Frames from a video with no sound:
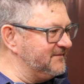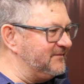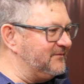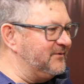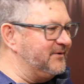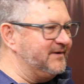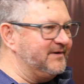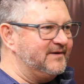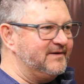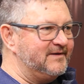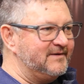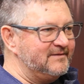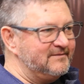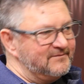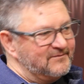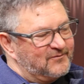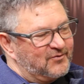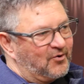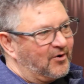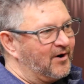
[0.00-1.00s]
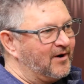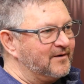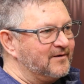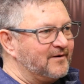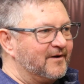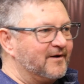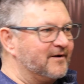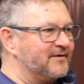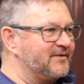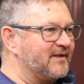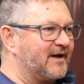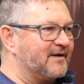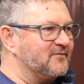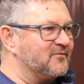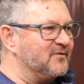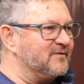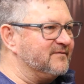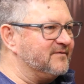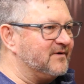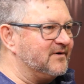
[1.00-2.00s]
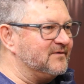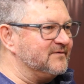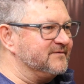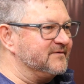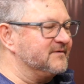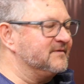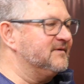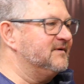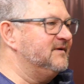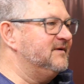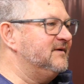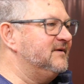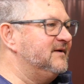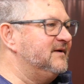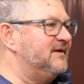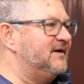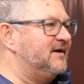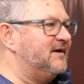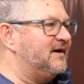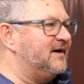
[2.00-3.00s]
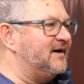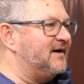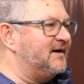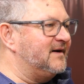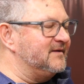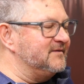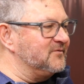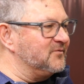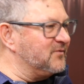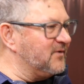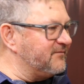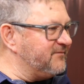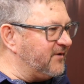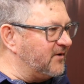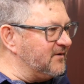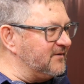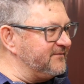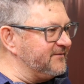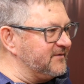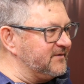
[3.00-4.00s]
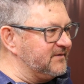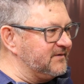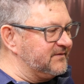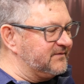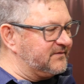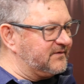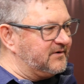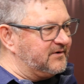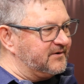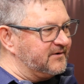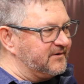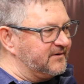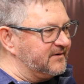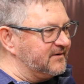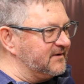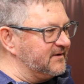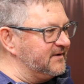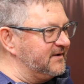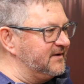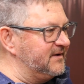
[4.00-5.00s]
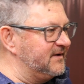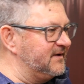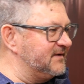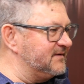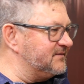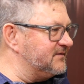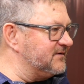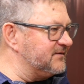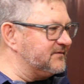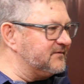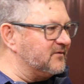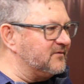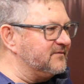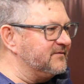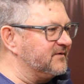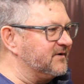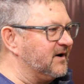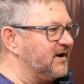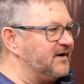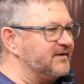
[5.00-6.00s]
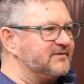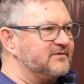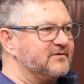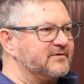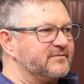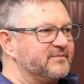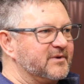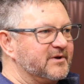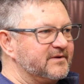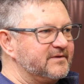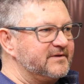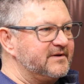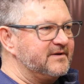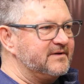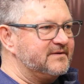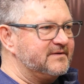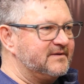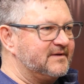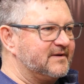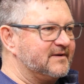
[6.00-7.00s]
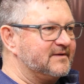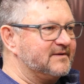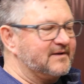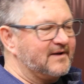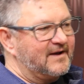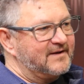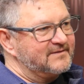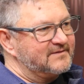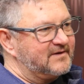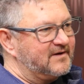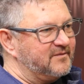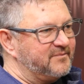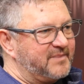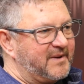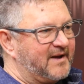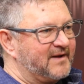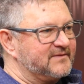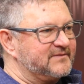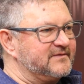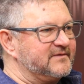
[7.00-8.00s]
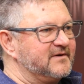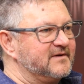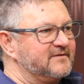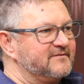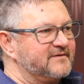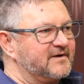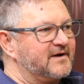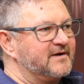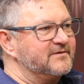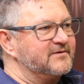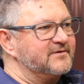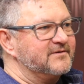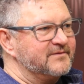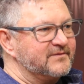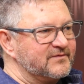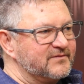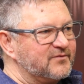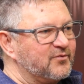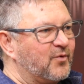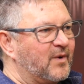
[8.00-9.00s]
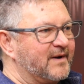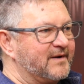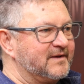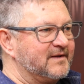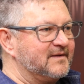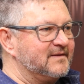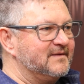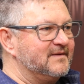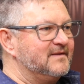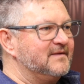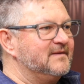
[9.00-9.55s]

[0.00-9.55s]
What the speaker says: we draw on that revolver. The revolver is currently at just over 100 million and has capacity of 120.